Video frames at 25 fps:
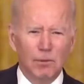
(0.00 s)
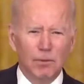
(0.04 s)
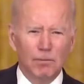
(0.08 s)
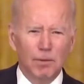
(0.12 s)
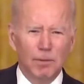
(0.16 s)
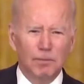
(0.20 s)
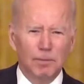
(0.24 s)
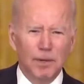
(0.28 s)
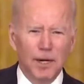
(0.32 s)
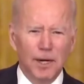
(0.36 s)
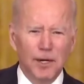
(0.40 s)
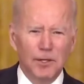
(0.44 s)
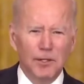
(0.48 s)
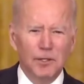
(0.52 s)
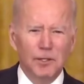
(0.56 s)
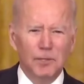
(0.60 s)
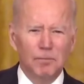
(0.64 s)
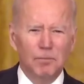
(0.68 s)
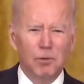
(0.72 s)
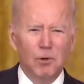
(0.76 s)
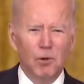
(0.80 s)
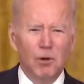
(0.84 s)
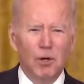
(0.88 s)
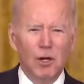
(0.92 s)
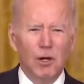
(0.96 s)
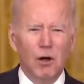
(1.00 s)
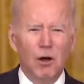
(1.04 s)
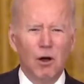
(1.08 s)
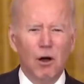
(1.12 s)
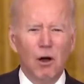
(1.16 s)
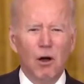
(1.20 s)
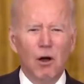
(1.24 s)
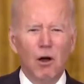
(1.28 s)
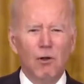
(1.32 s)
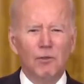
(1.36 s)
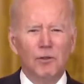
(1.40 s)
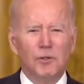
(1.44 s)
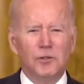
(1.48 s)
We're prepared to deploy
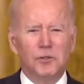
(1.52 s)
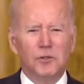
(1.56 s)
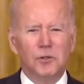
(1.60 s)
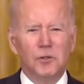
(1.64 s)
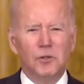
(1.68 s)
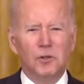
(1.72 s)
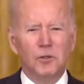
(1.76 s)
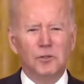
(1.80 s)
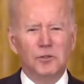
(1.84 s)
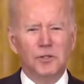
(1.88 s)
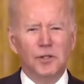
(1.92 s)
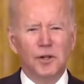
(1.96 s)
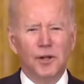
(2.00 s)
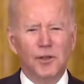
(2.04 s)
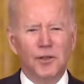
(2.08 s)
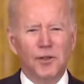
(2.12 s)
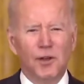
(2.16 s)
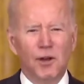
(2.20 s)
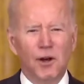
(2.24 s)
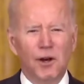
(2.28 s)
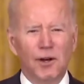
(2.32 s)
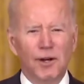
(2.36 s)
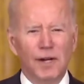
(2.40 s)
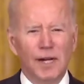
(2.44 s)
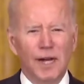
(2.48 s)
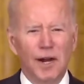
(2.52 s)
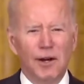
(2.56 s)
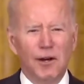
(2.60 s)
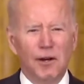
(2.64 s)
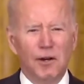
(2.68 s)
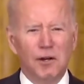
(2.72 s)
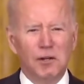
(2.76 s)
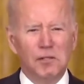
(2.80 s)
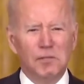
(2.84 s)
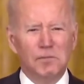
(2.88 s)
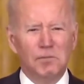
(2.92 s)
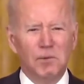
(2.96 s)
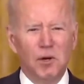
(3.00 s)
all the tools and authority at
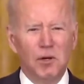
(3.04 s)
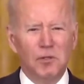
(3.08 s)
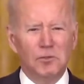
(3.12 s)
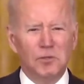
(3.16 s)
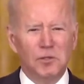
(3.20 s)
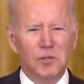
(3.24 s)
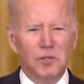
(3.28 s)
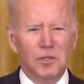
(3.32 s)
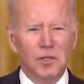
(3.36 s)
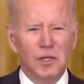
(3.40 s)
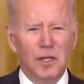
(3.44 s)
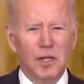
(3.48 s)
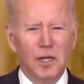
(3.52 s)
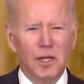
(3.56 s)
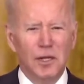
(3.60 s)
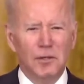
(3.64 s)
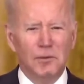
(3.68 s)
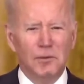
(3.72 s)
our disposal